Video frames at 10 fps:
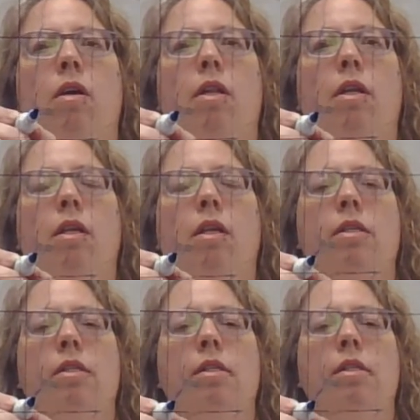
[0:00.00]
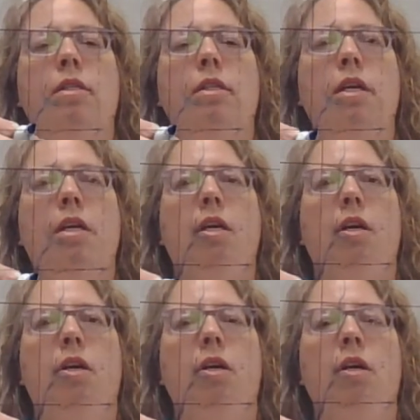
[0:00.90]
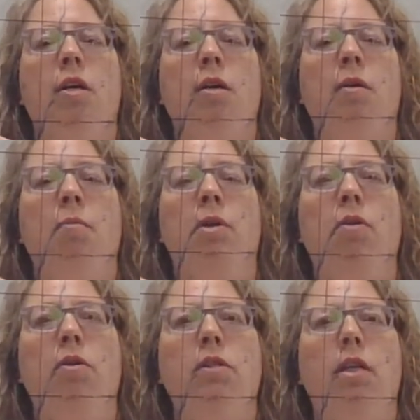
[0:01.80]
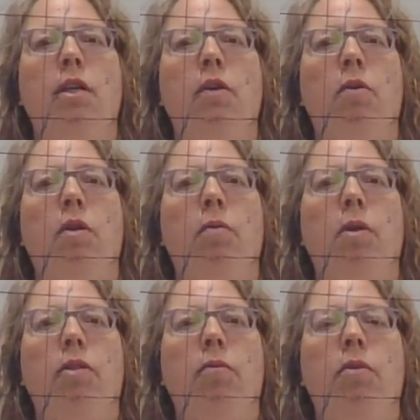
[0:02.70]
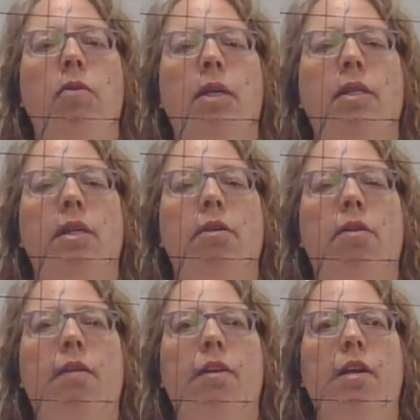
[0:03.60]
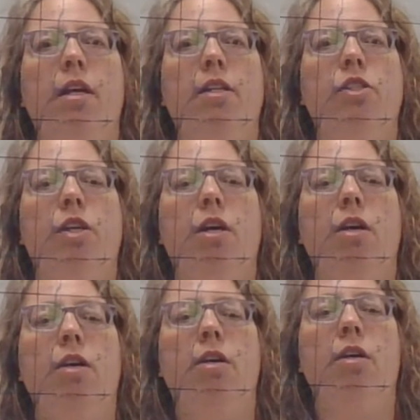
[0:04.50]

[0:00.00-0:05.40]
and this is the seat here. I notice I didn't go all the way through because I don't have an edge there.